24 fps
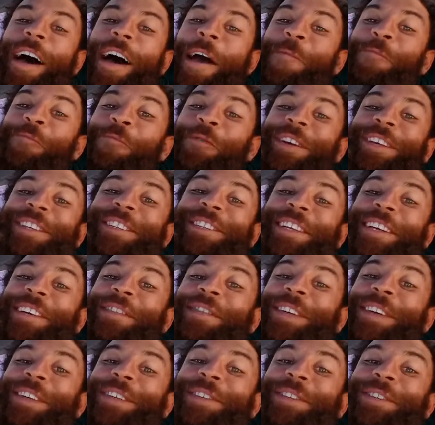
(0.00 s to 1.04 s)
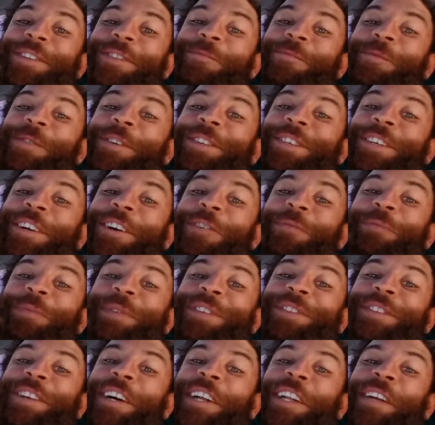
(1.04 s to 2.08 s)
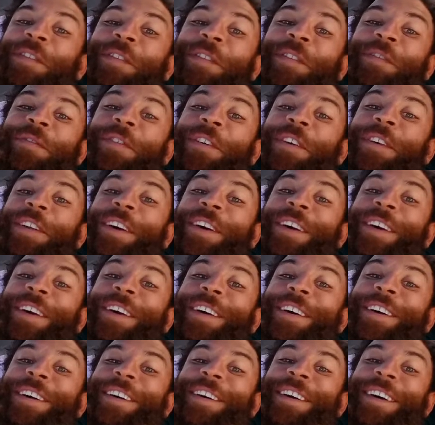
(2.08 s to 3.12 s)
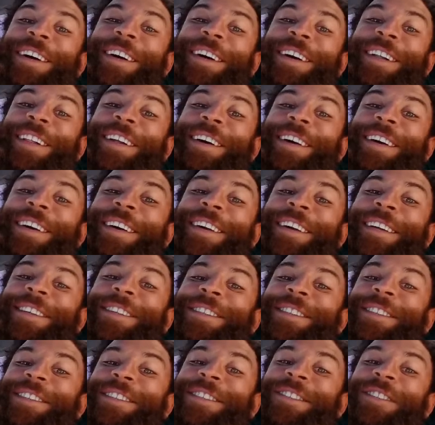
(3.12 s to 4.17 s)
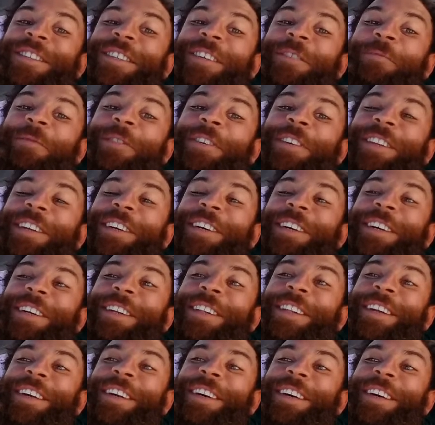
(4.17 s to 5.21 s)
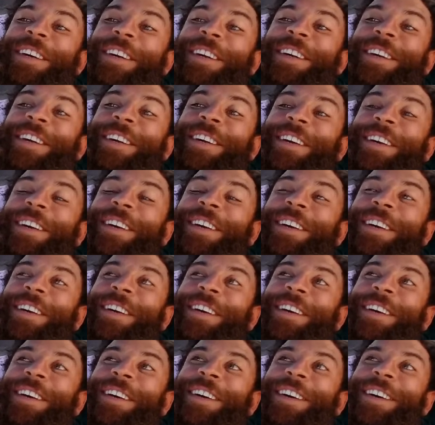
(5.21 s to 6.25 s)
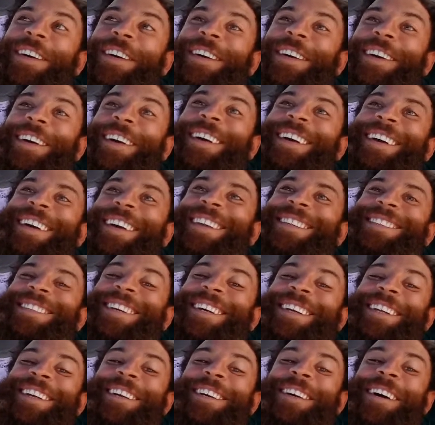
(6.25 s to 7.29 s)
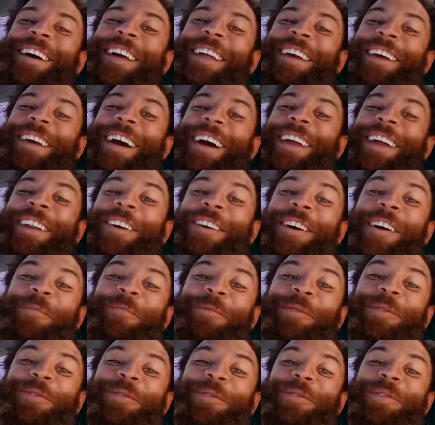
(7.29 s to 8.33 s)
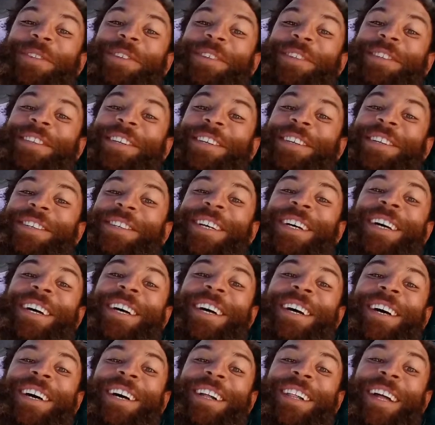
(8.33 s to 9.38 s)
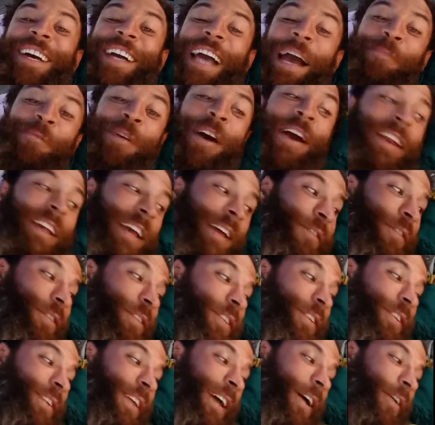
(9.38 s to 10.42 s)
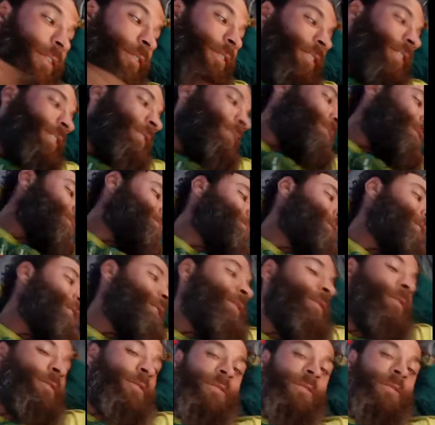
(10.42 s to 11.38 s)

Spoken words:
I'm receiving so much help, it's not even funny. Alright, like, it's legitimately, like, it's getting kind of comical at this stage. Like, I'm writing everything down in my